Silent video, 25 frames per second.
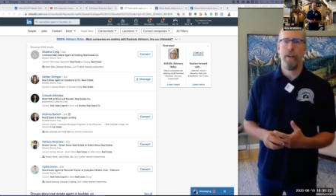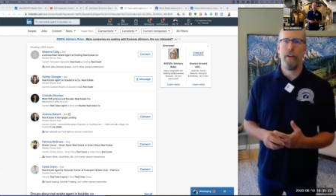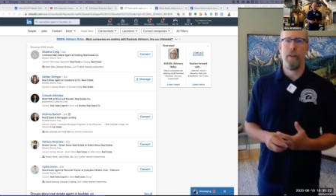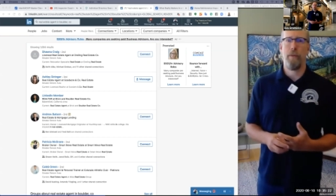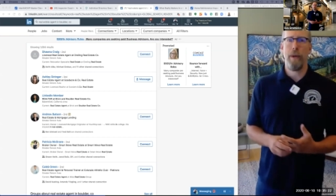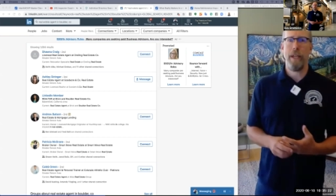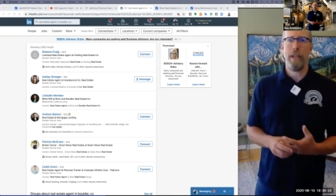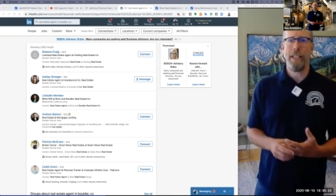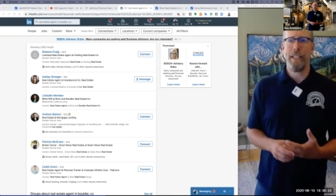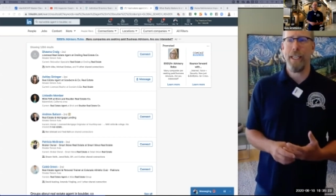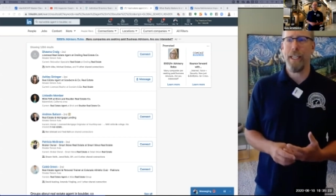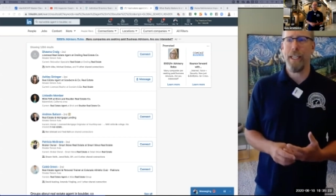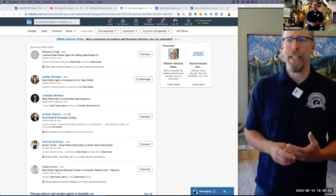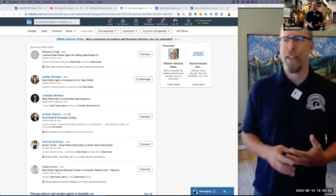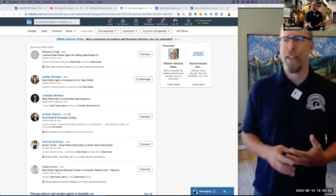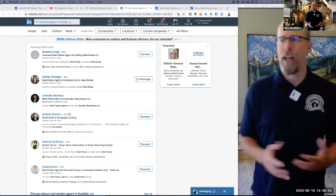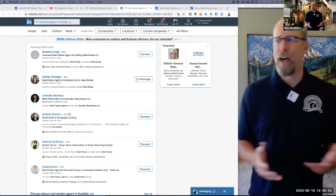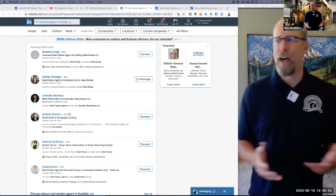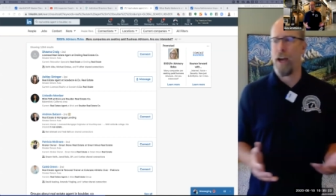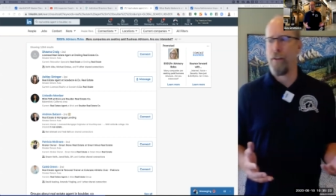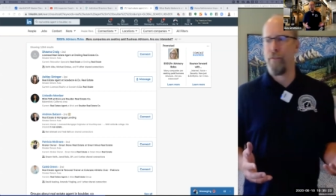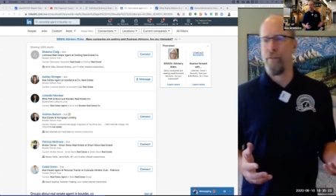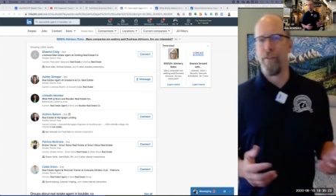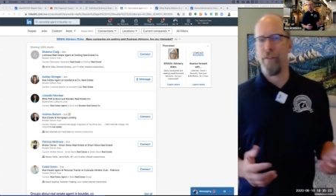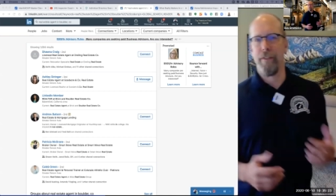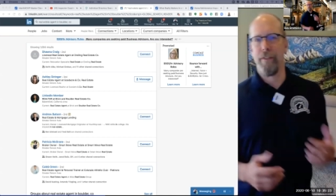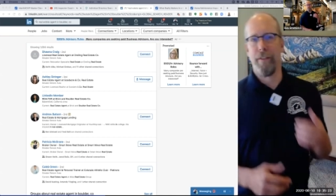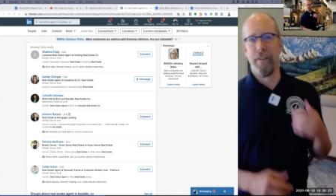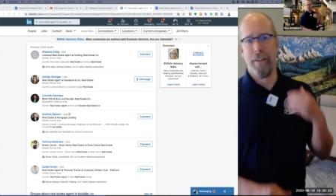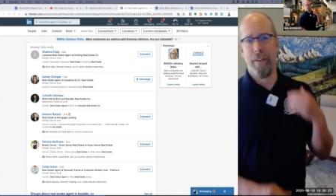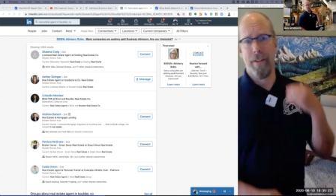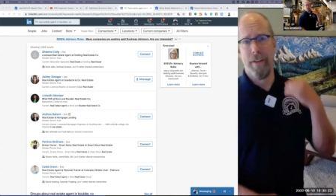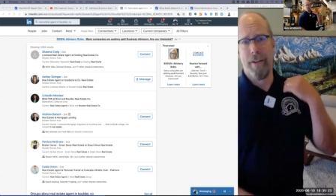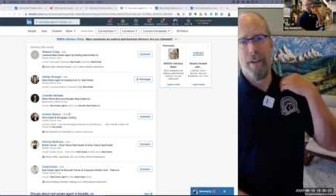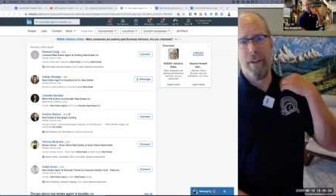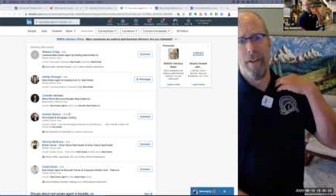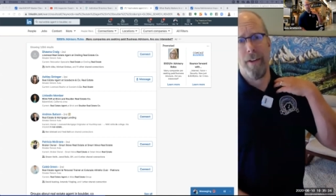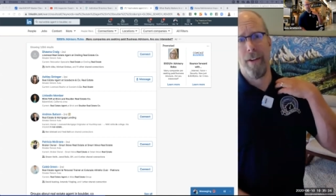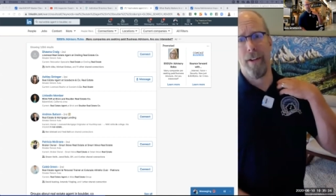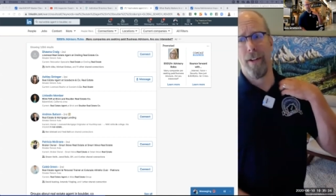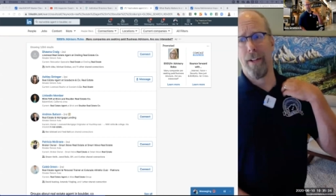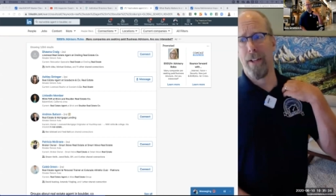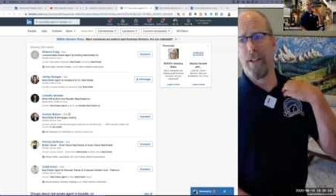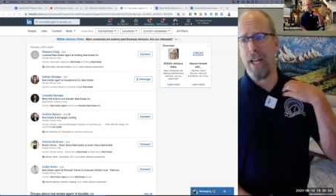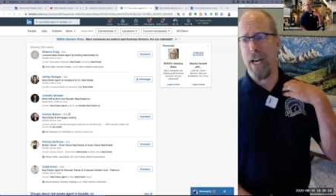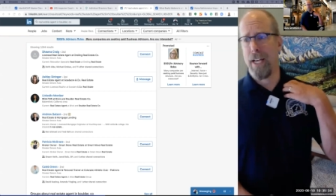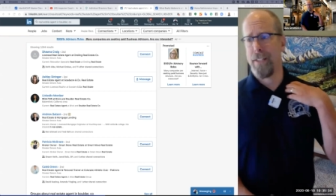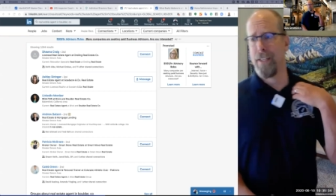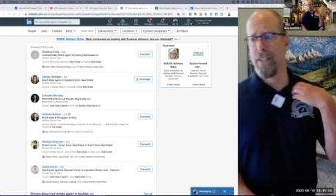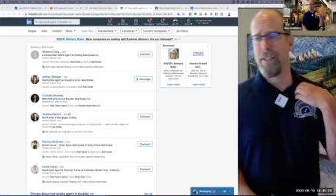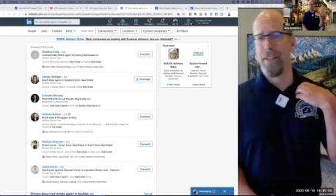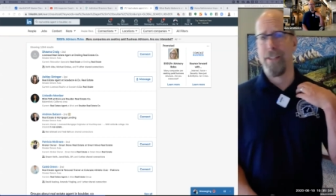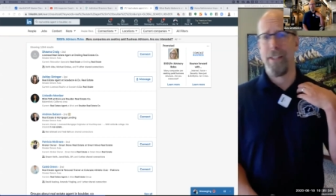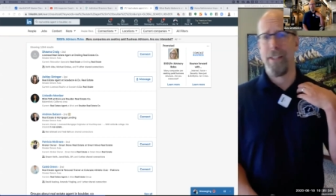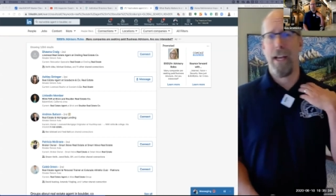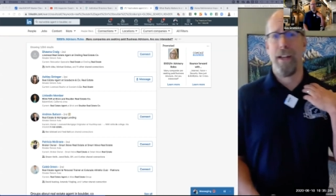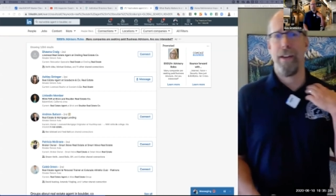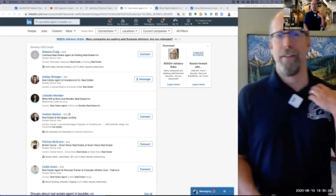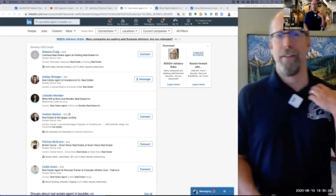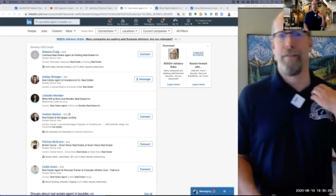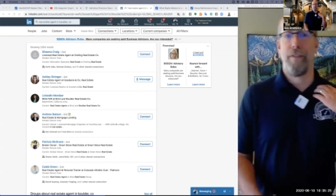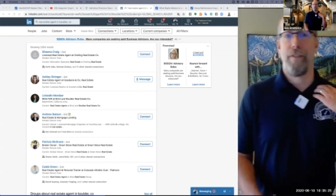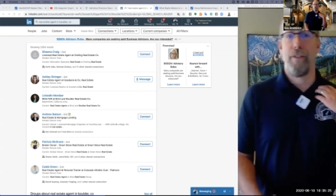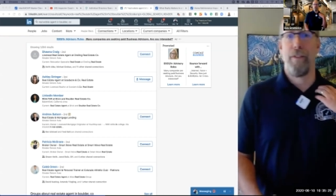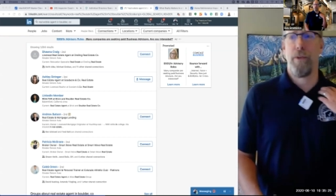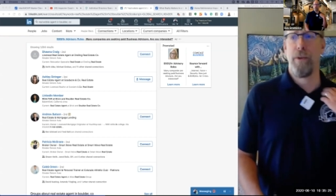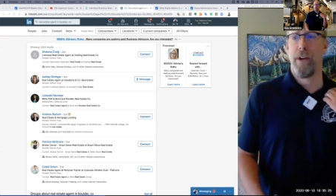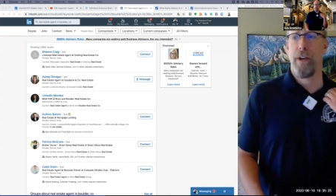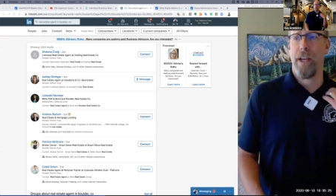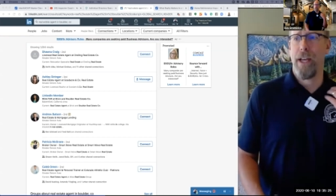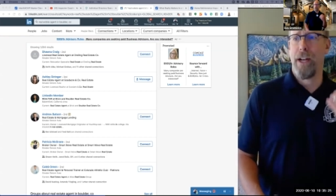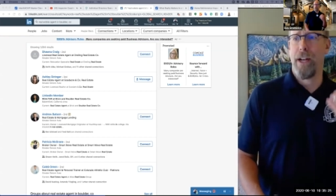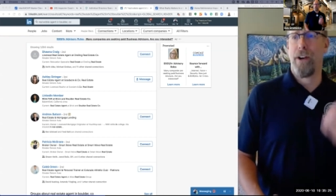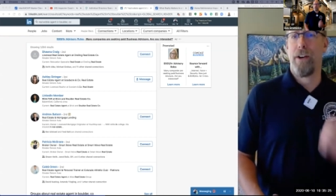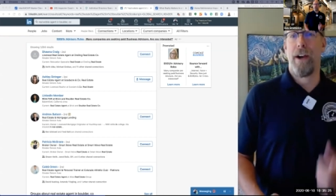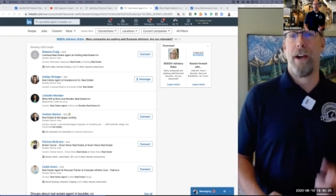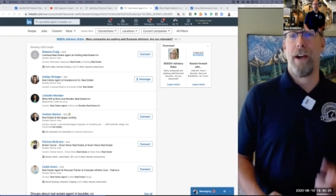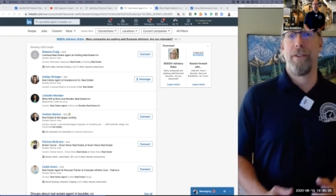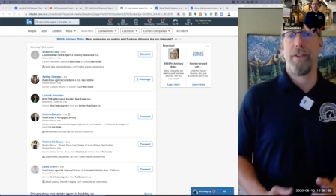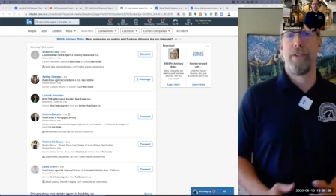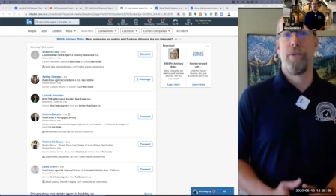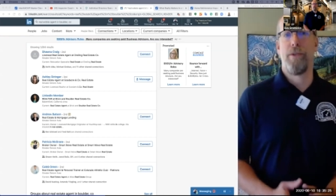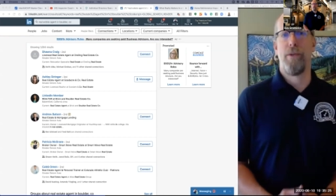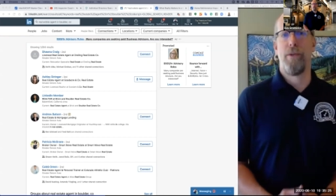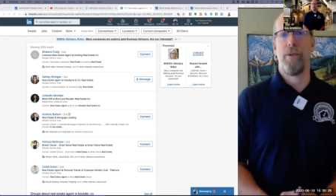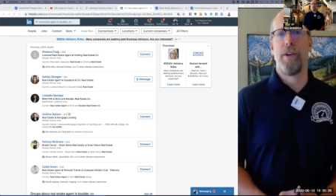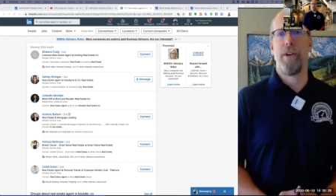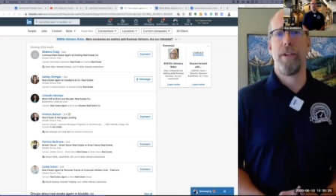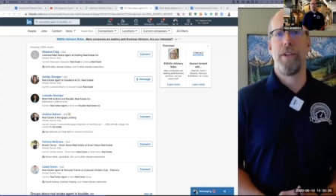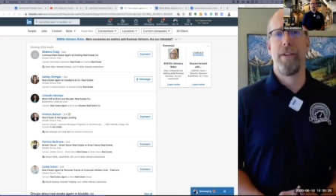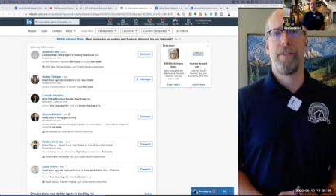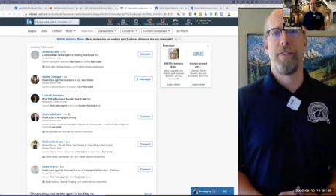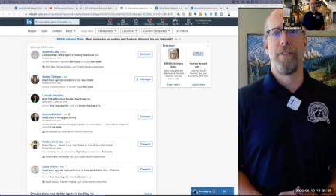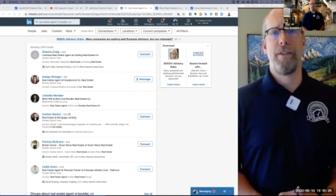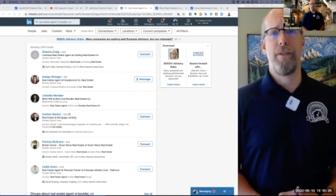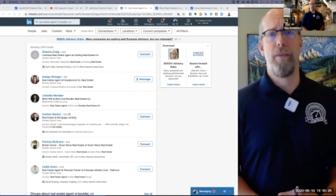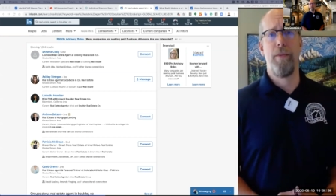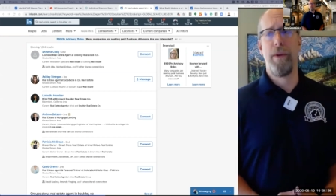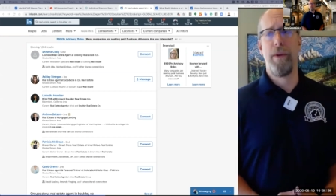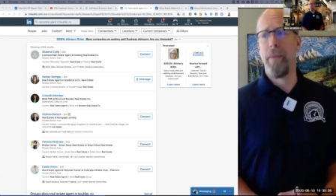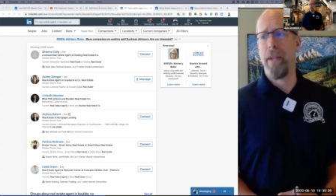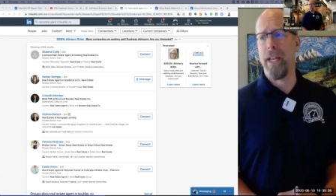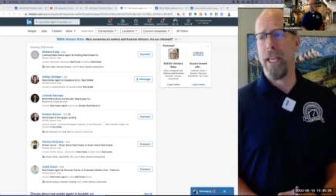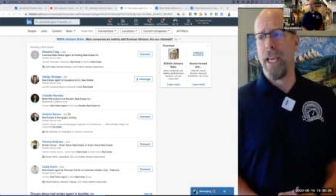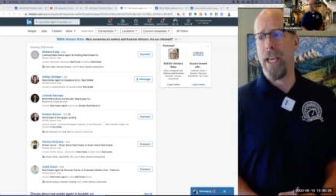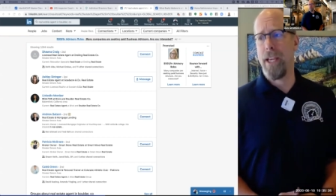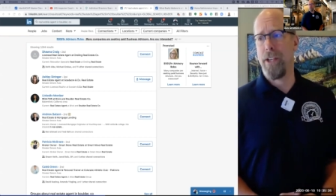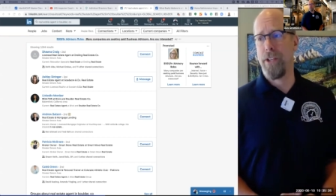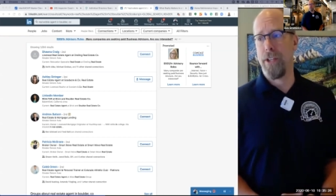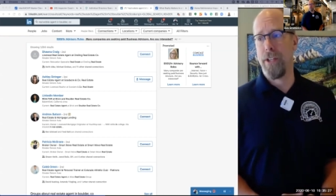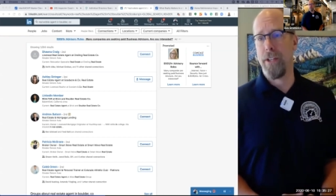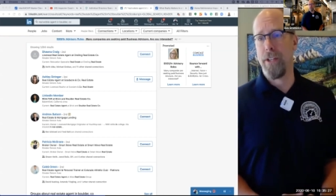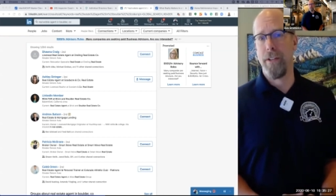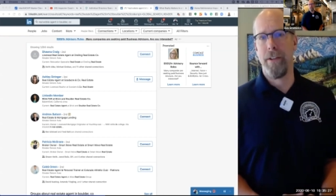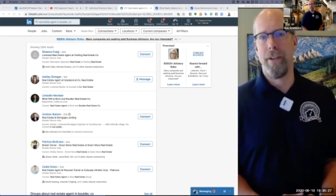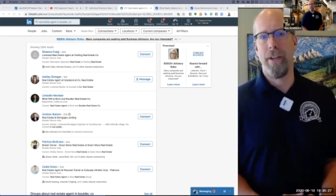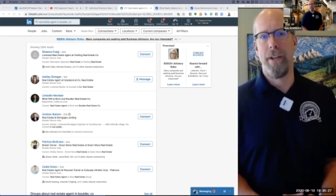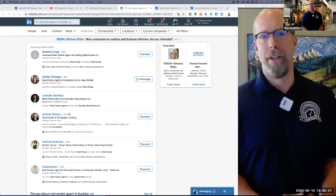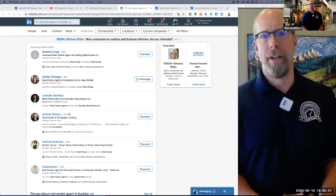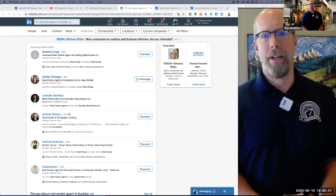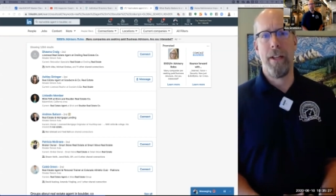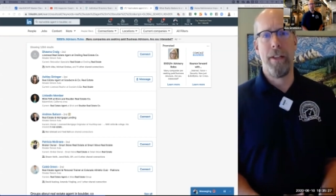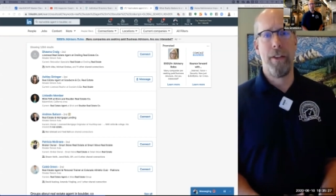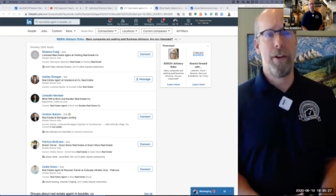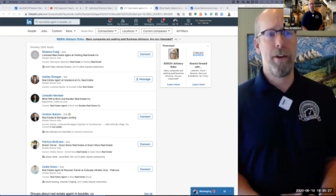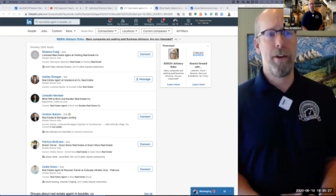we did live classes down in Florida at our House of Horrors, wind mitigation. They're